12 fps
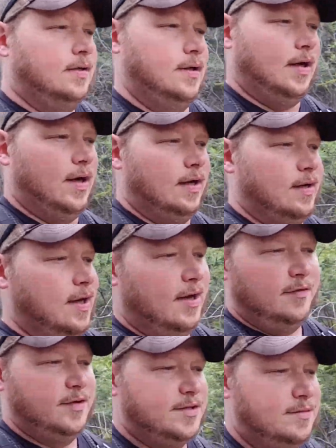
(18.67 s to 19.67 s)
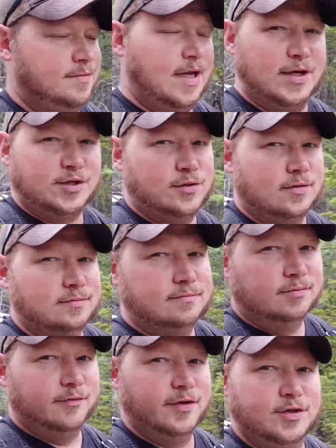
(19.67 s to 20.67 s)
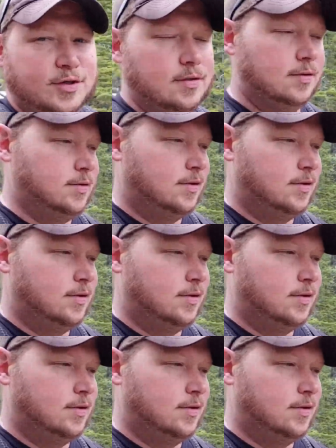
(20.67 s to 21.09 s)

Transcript: I don't know if it's national, provincial,